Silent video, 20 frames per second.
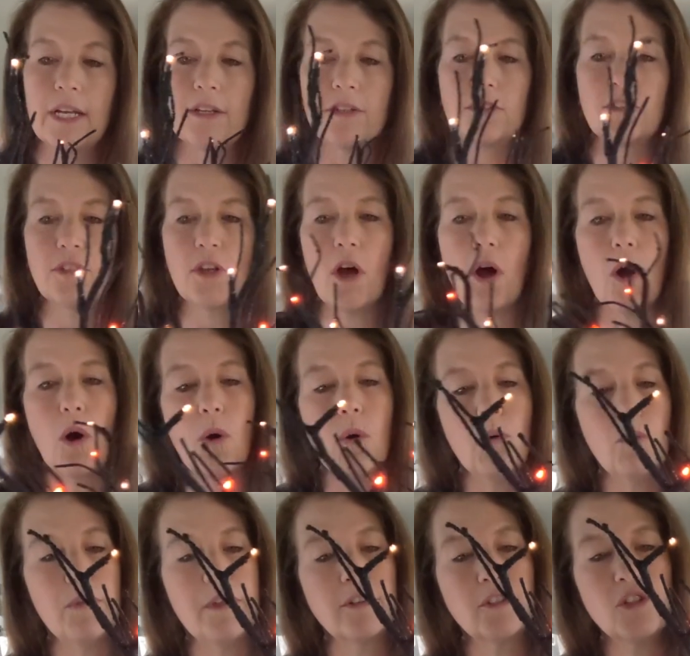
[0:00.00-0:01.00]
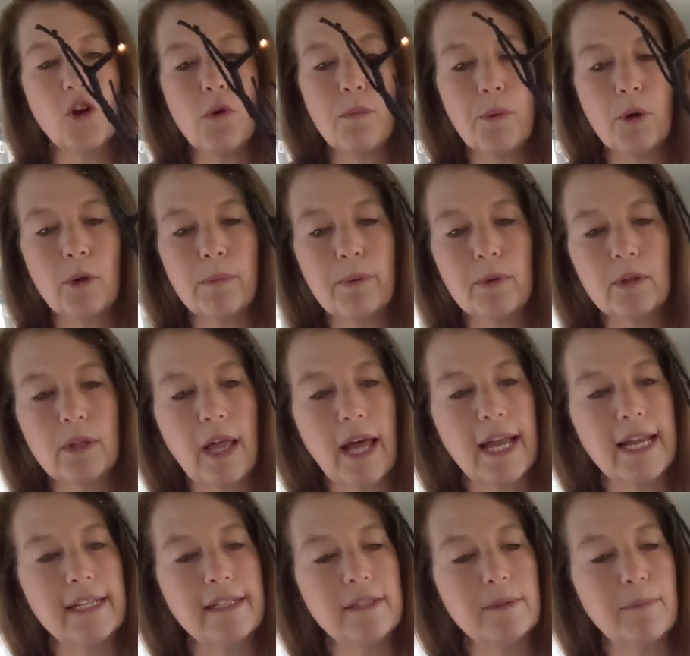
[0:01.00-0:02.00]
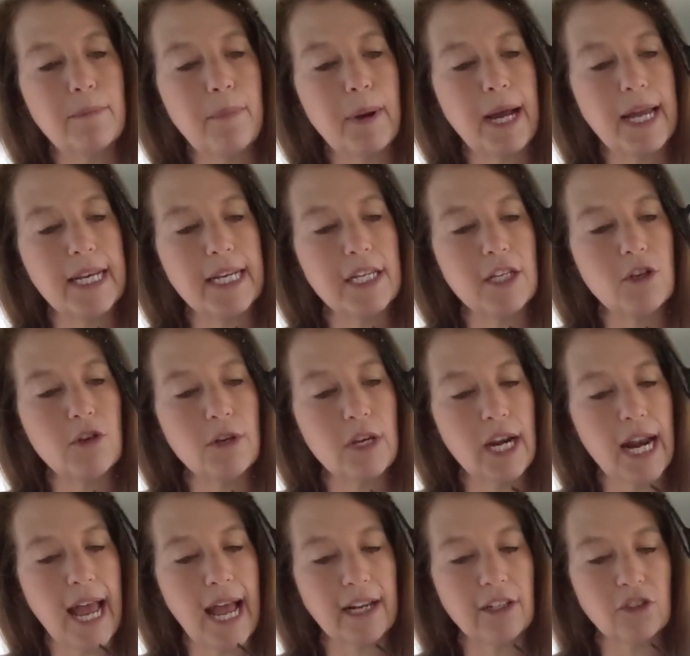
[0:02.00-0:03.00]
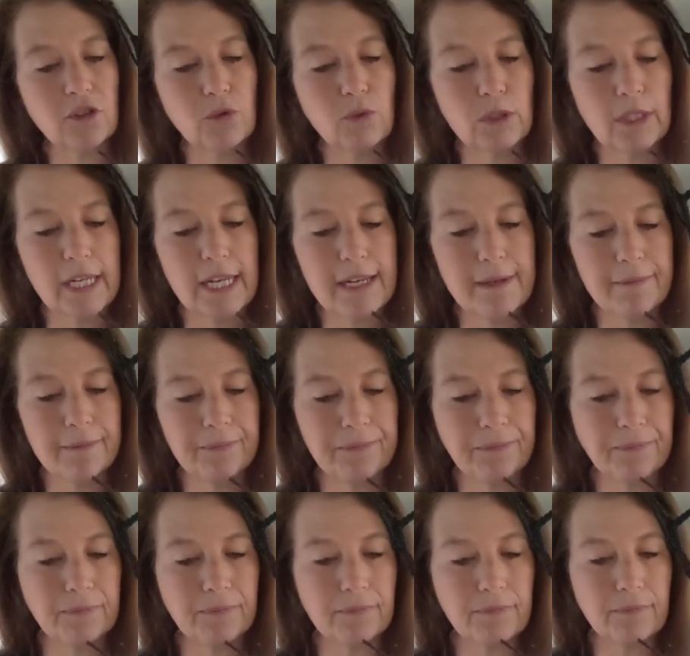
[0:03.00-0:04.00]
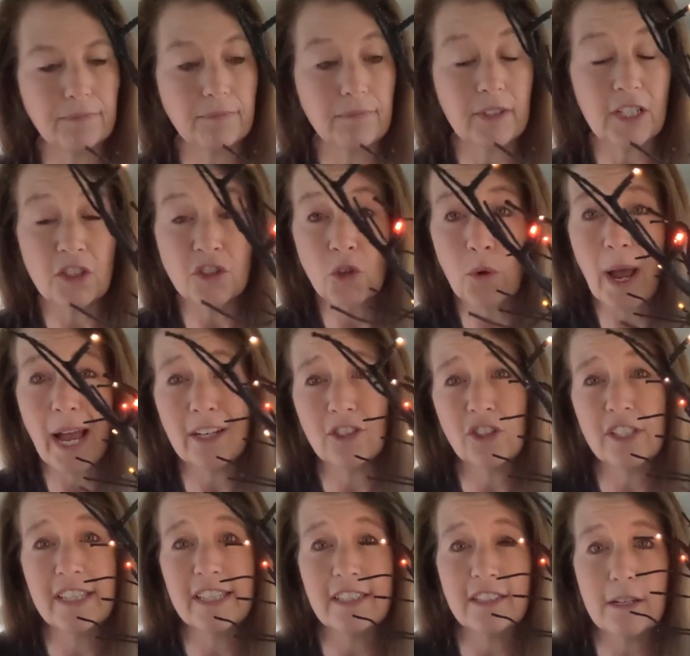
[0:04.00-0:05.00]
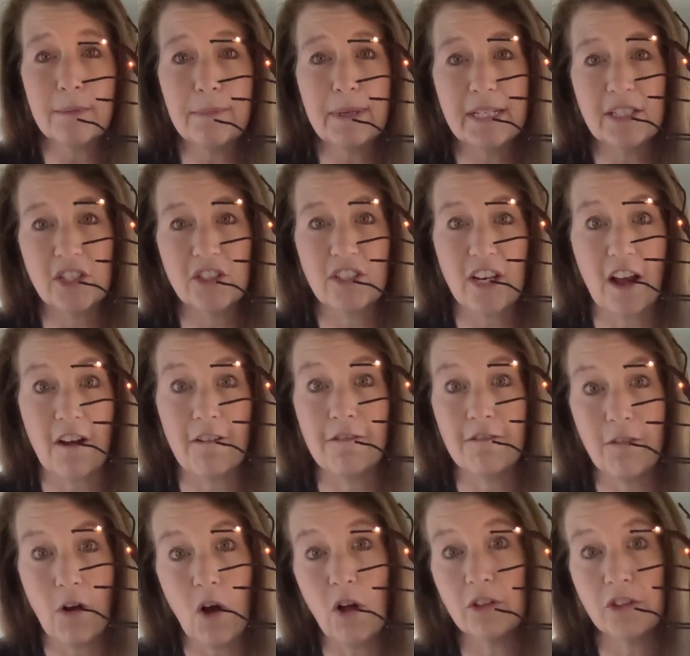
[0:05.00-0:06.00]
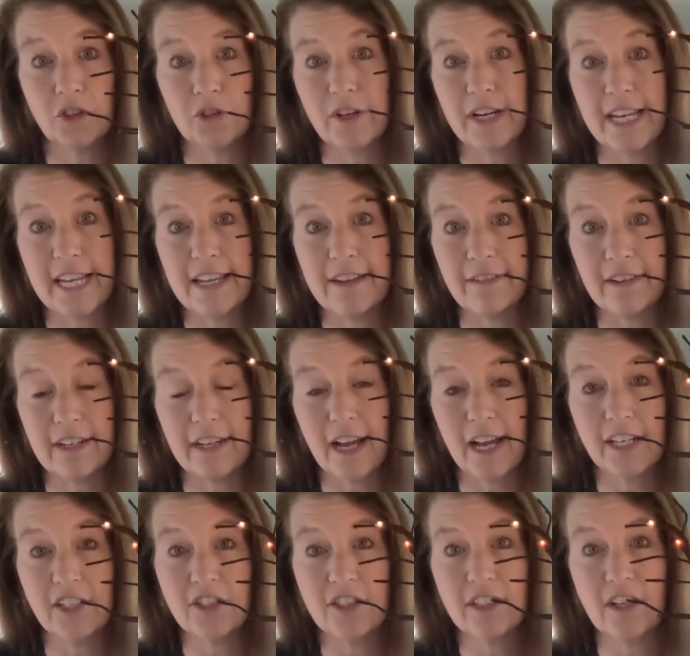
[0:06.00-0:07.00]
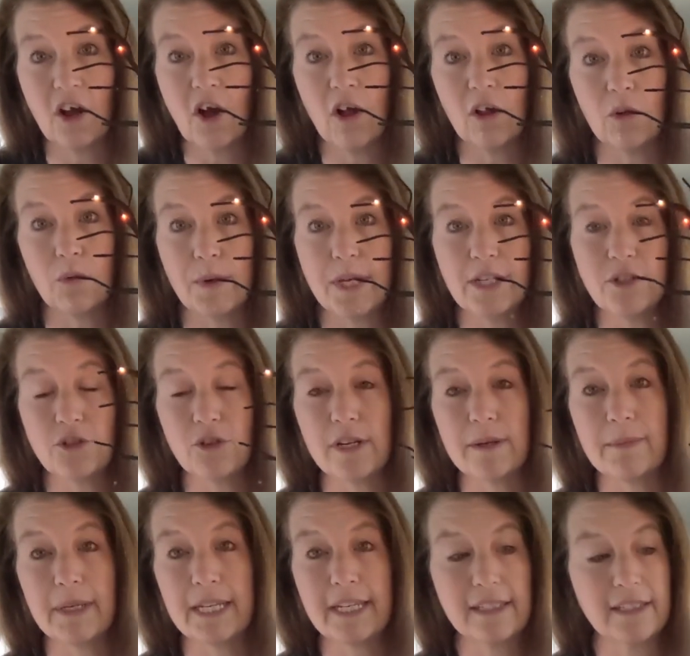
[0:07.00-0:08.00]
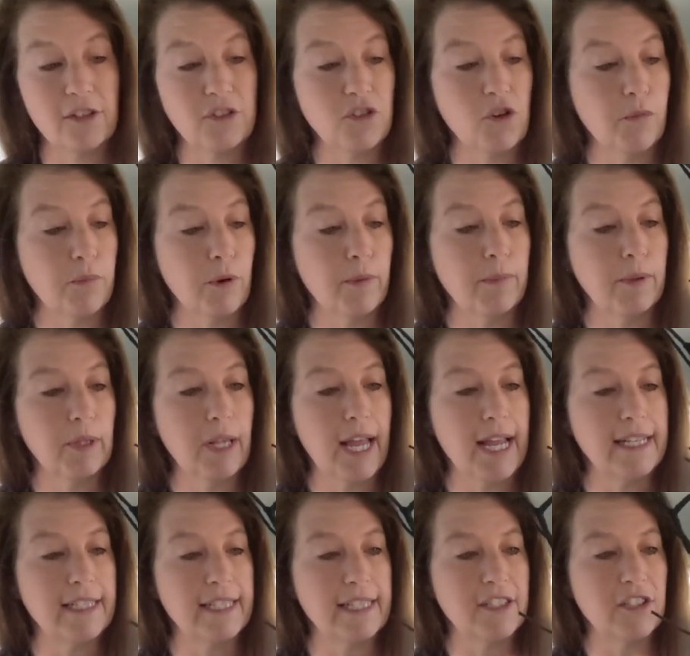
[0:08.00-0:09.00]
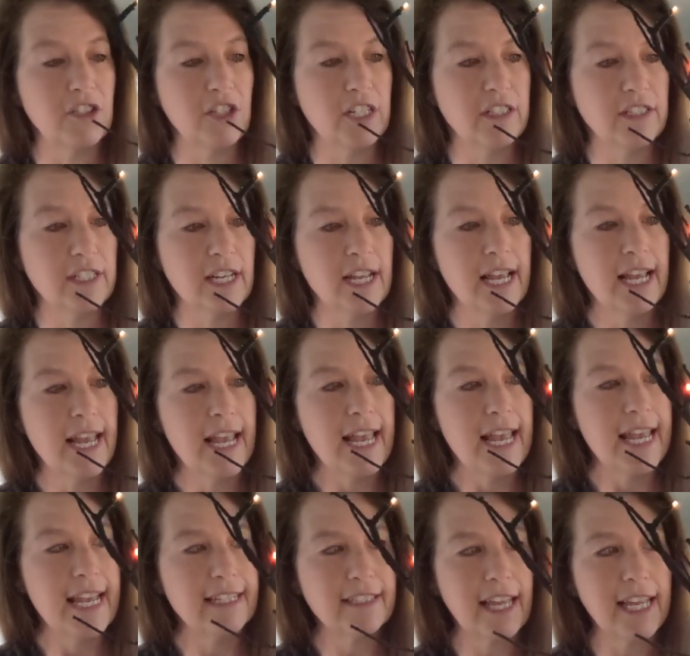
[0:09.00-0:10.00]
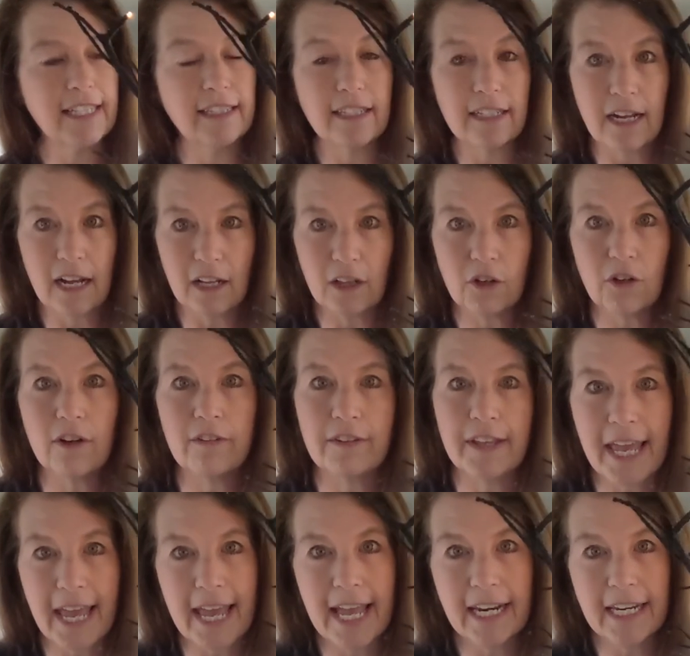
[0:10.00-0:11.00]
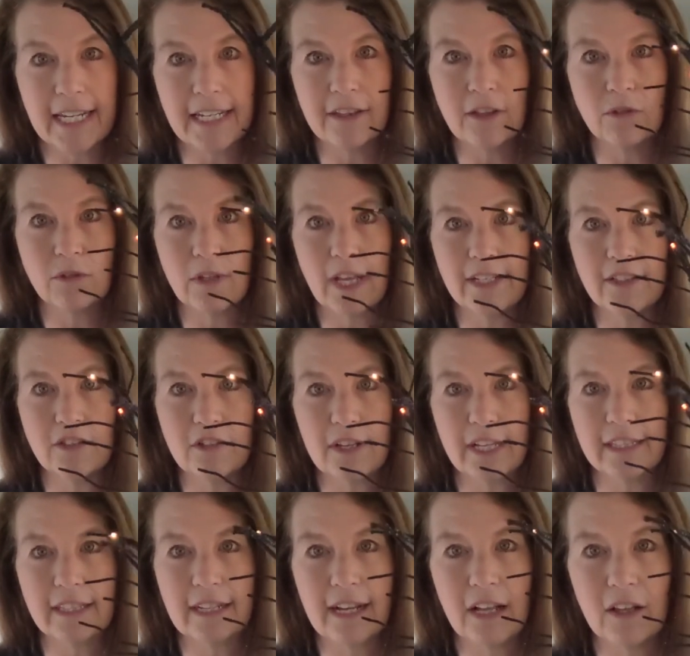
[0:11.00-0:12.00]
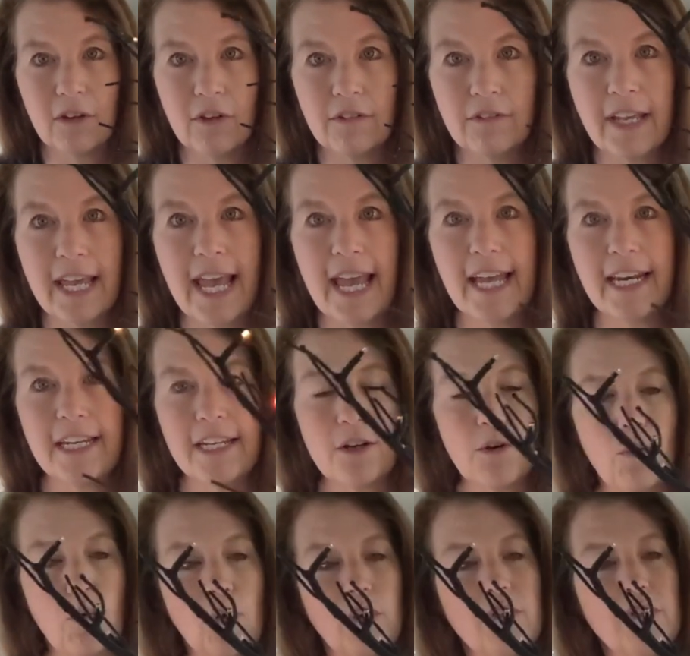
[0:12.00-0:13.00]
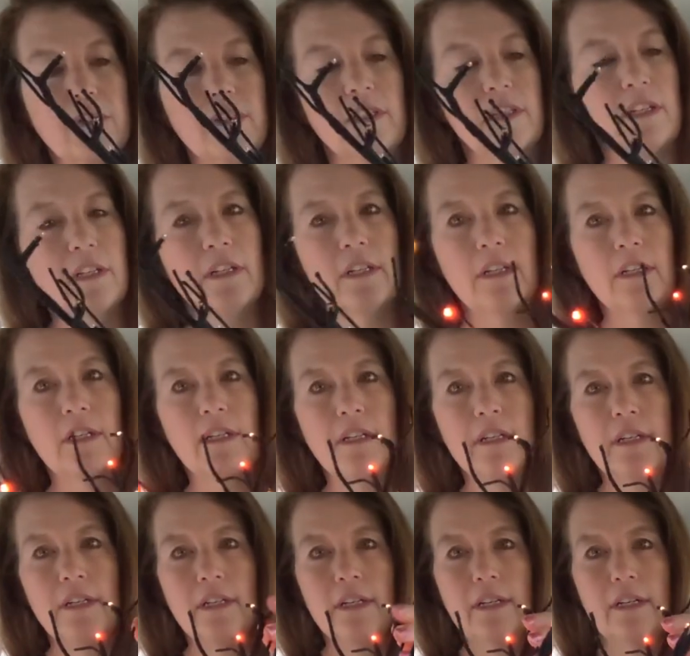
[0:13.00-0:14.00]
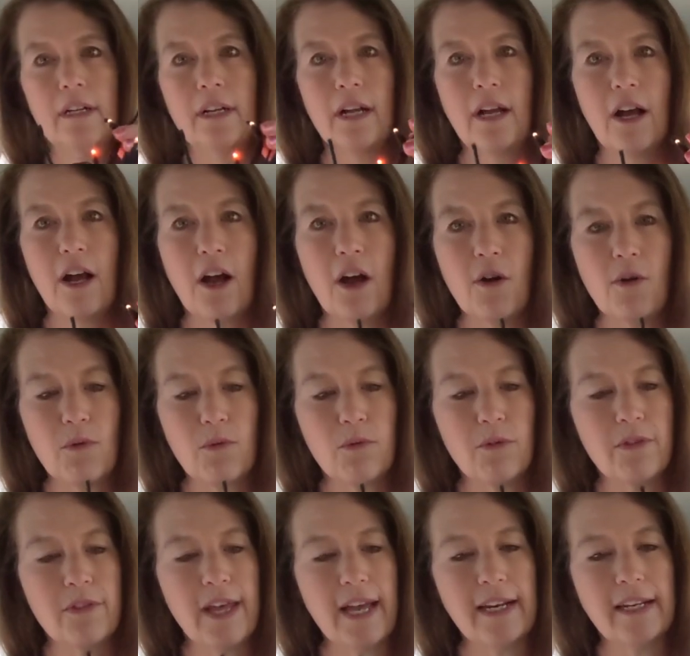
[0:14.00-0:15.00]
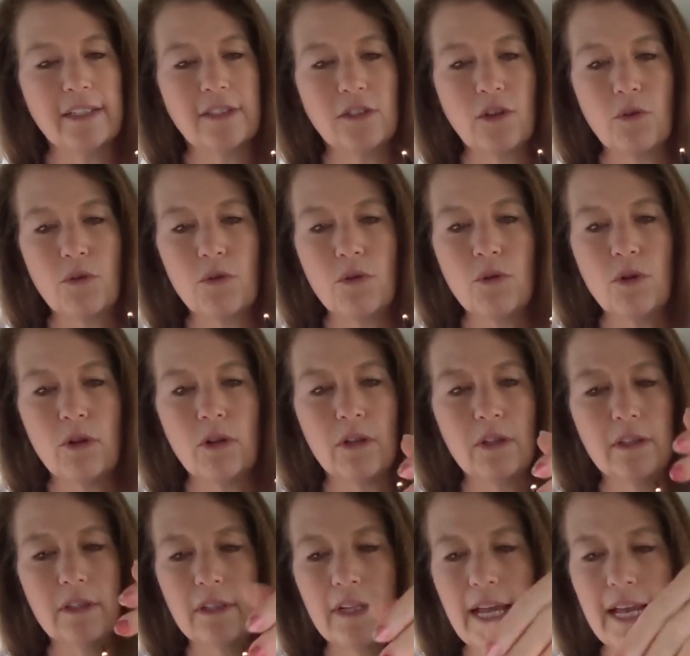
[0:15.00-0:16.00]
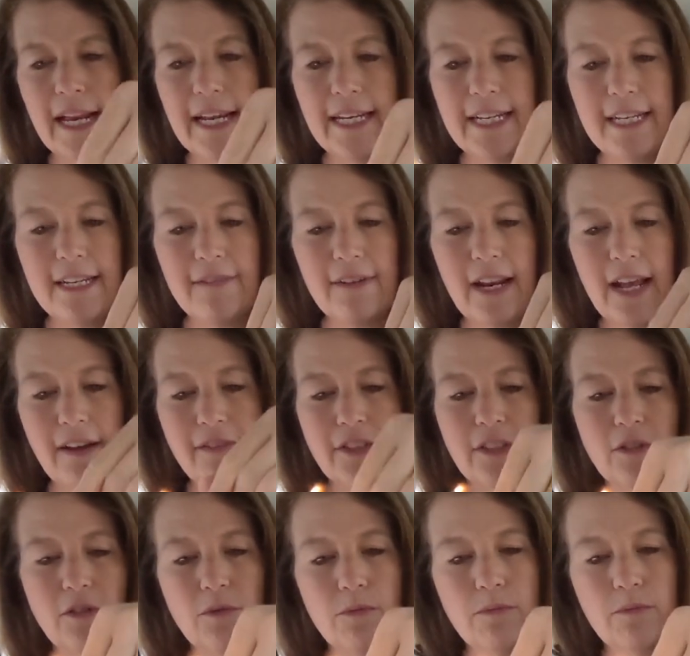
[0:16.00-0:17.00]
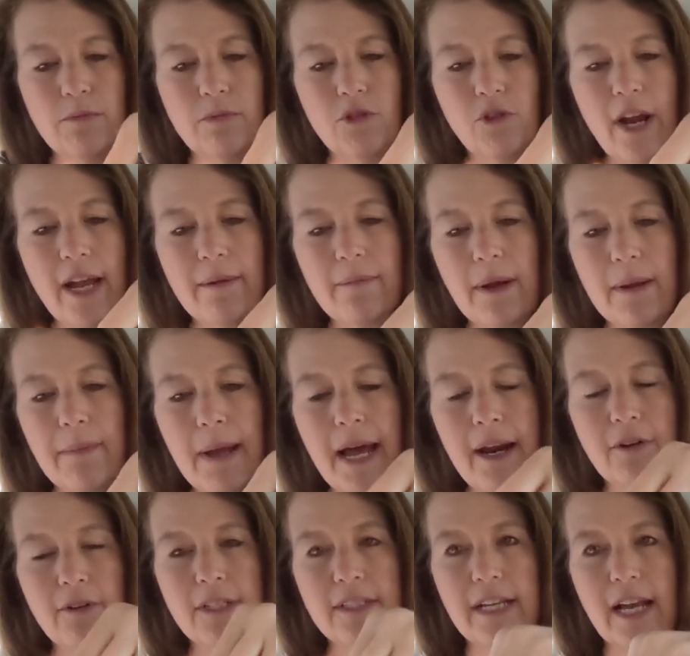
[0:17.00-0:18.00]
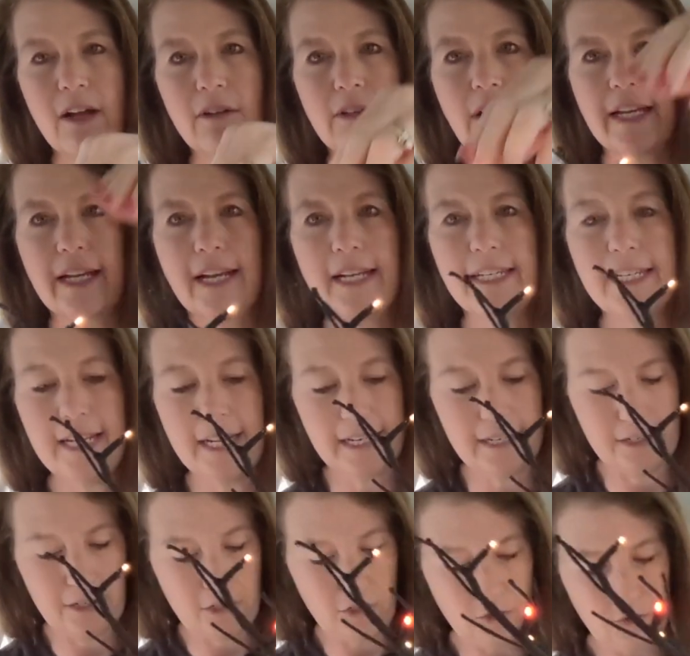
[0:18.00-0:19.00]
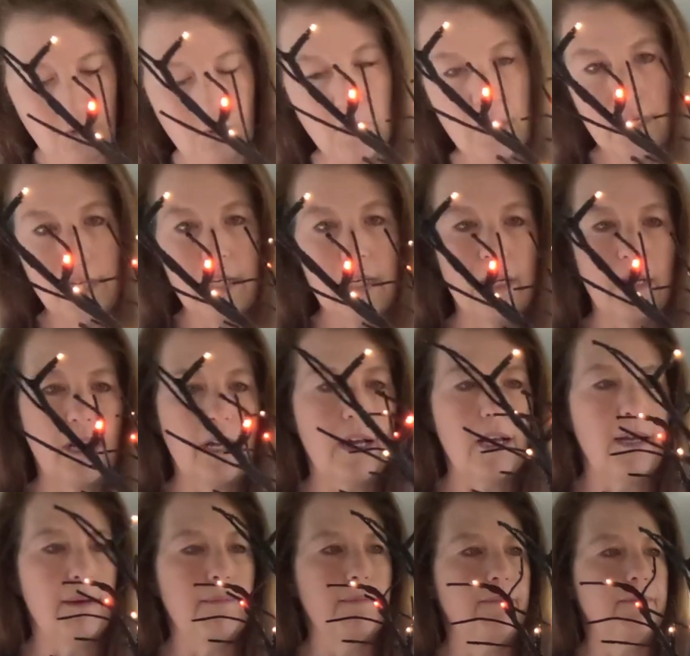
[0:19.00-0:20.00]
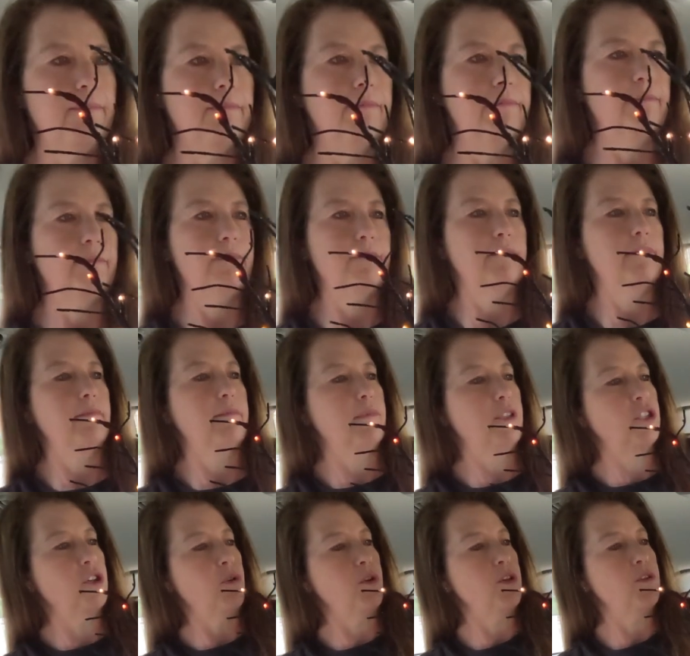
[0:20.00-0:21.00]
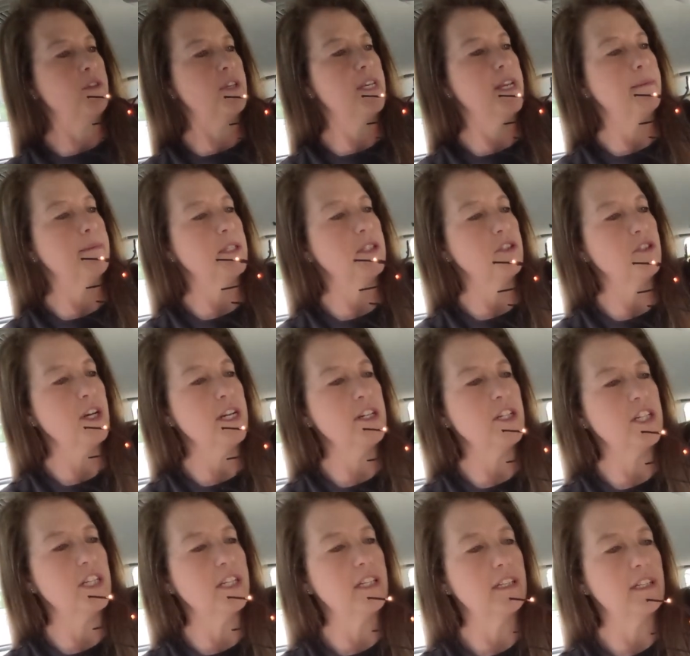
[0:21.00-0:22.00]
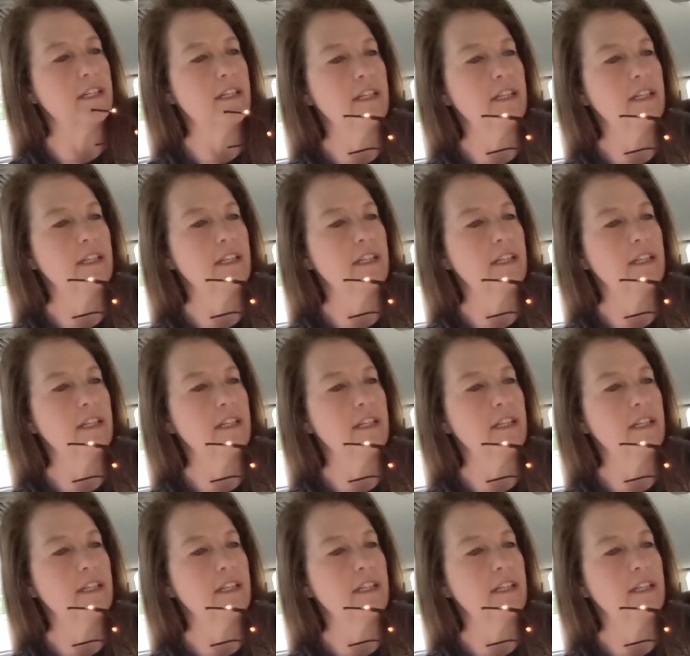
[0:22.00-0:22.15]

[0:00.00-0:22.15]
So there's no purple lights, but you could actually so actually this could be just a fall tree even, not just a Halloween tree because there's no purple lights. It's just, it's like the color of candy. Those lights are like the color of candy corns. Oh, that is so cool. And I didn't even have to drag my batteries out like I did to um, show you the demonstration.